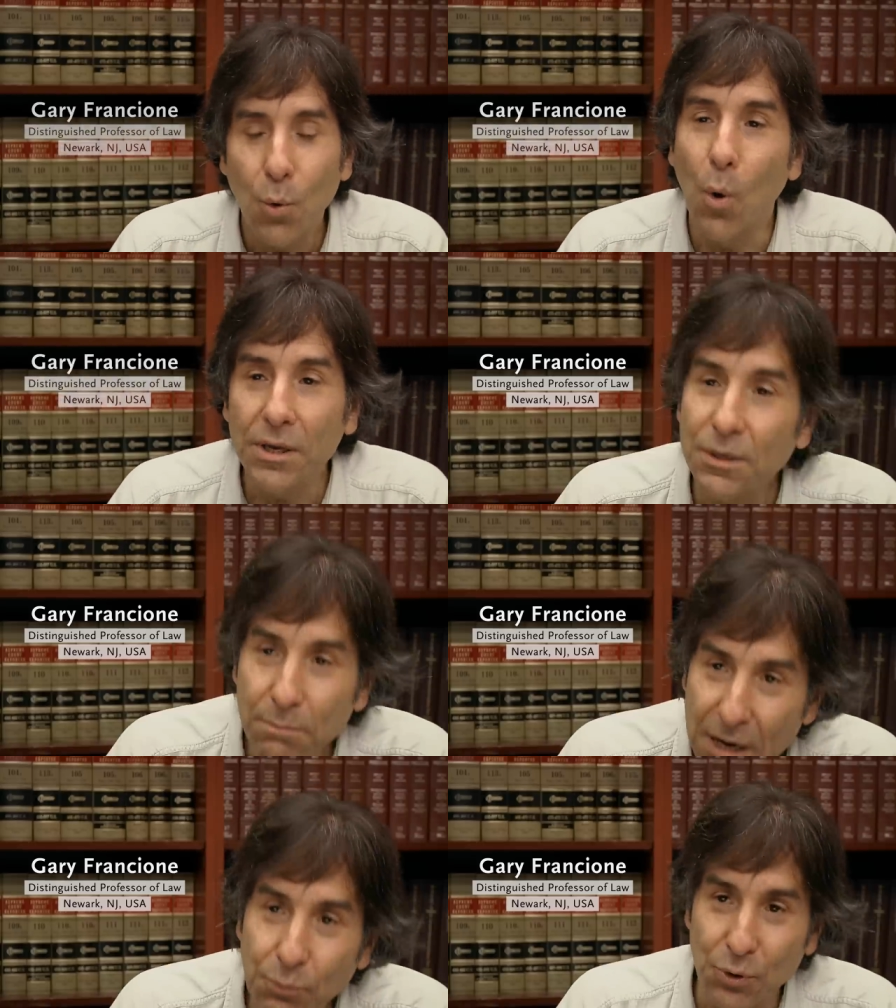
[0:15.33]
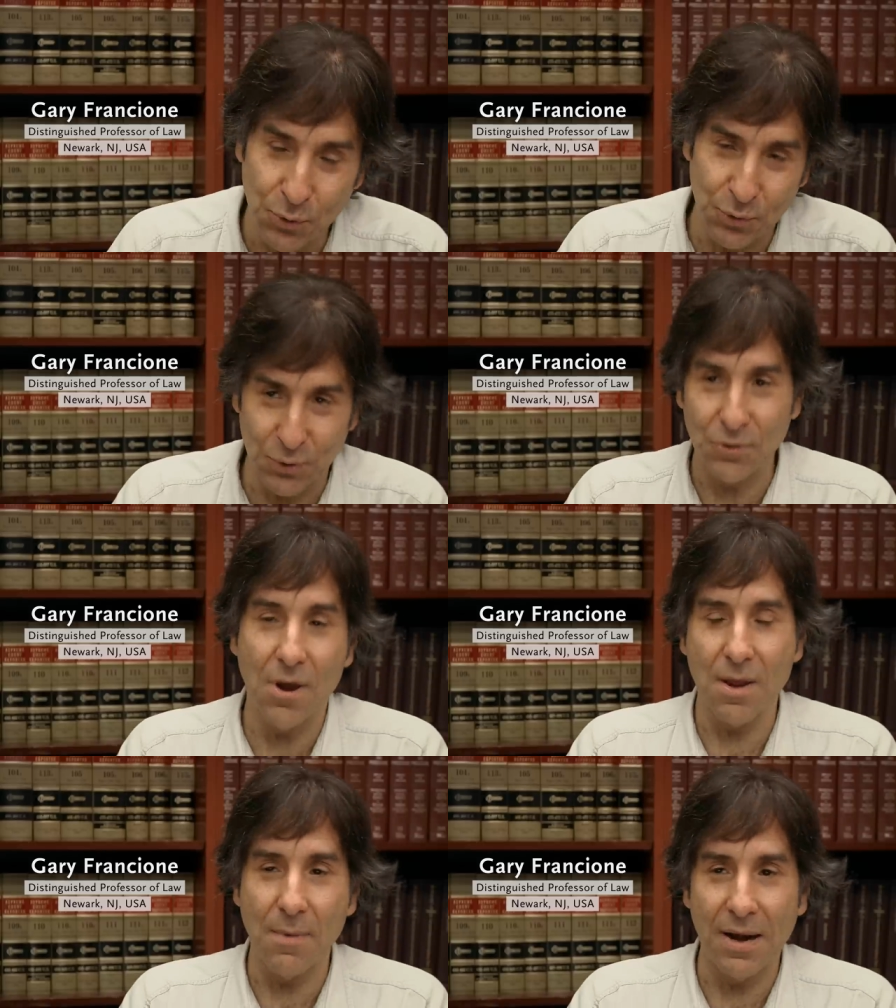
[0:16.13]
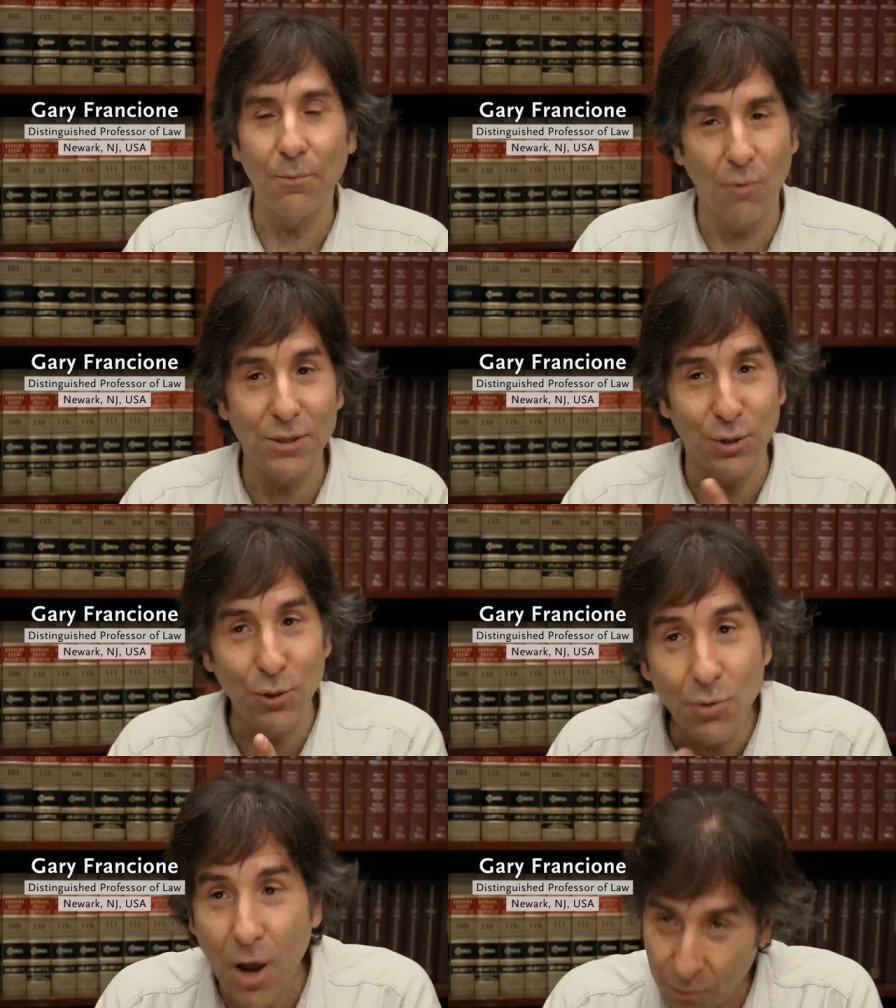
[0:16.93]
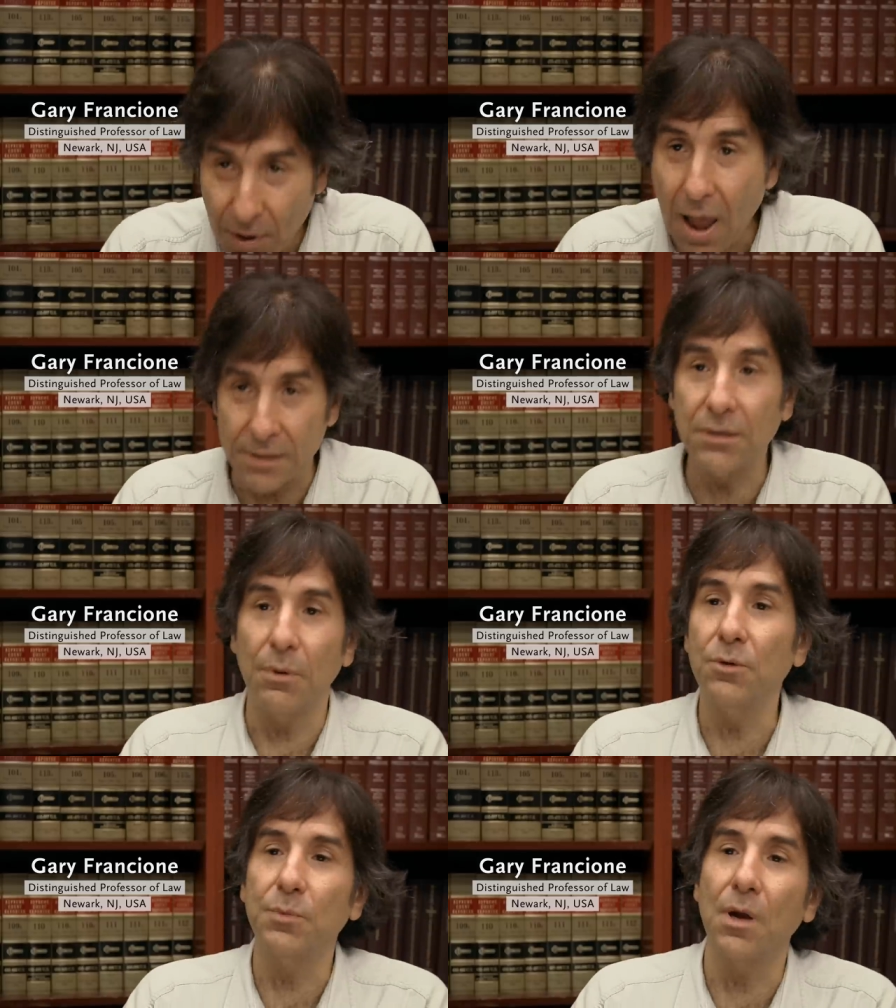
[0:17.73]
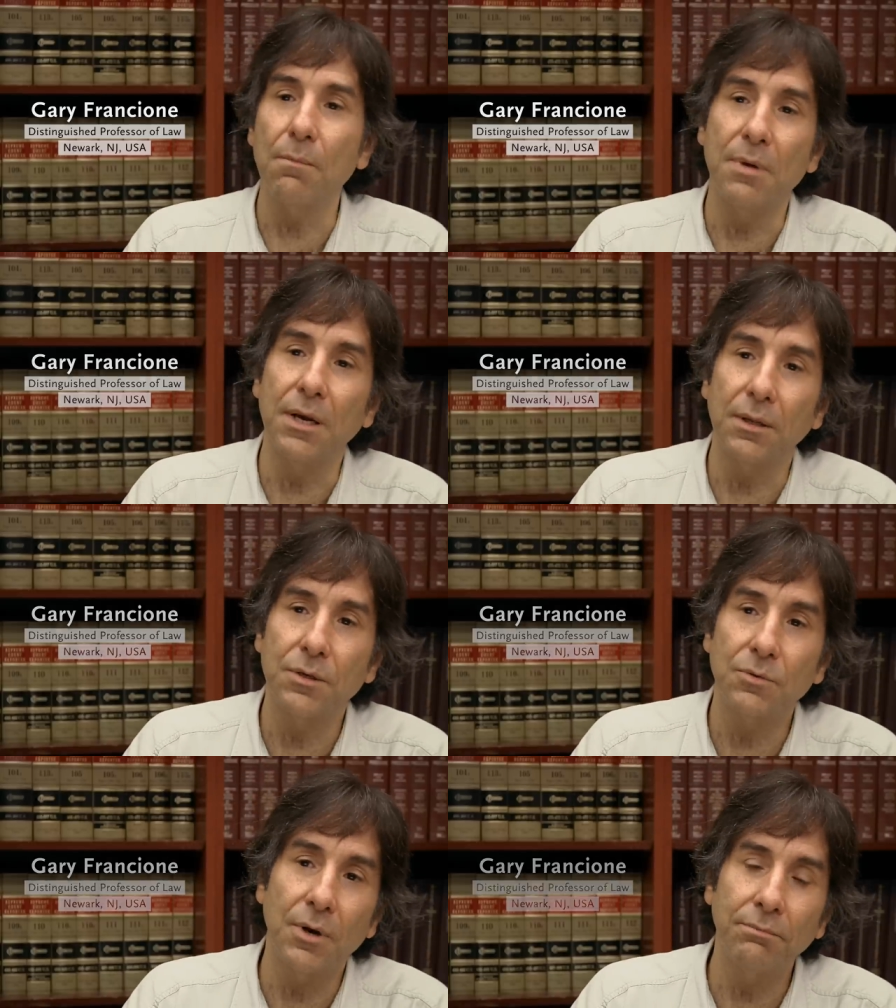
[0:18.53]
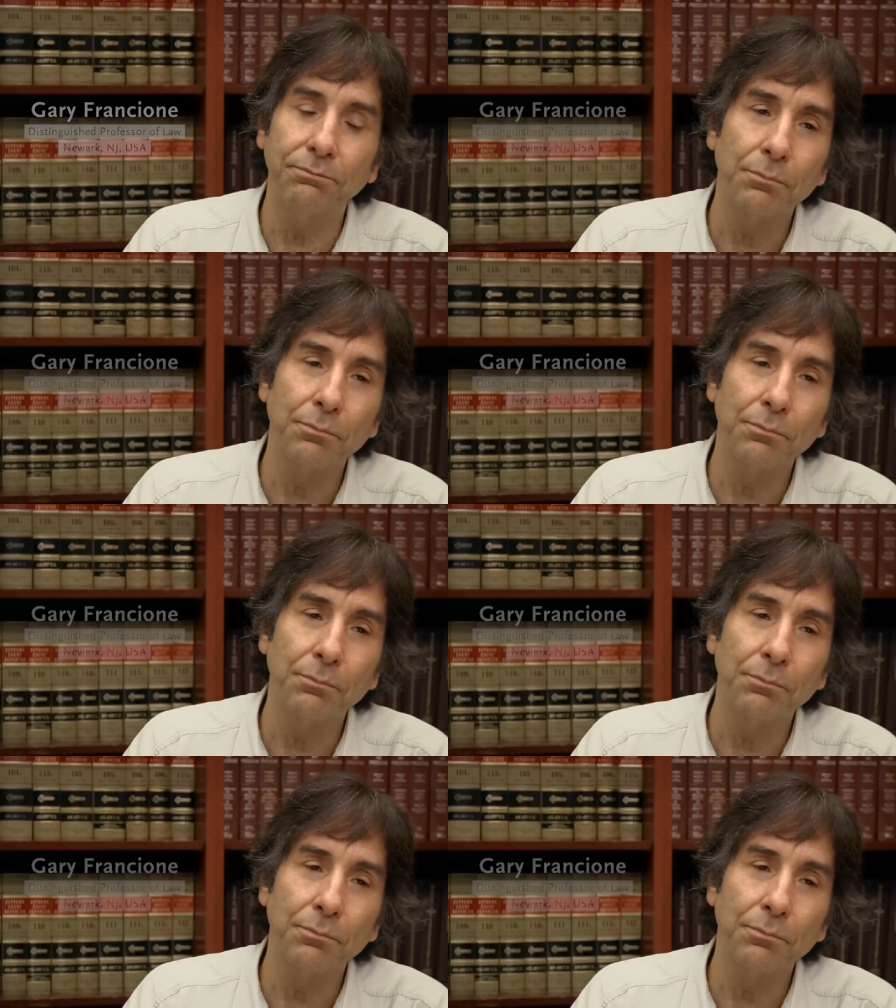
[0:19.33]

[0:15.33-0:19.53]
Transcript: Once a meat producer is talking about animal rights, you know the concept has become meaningless, right?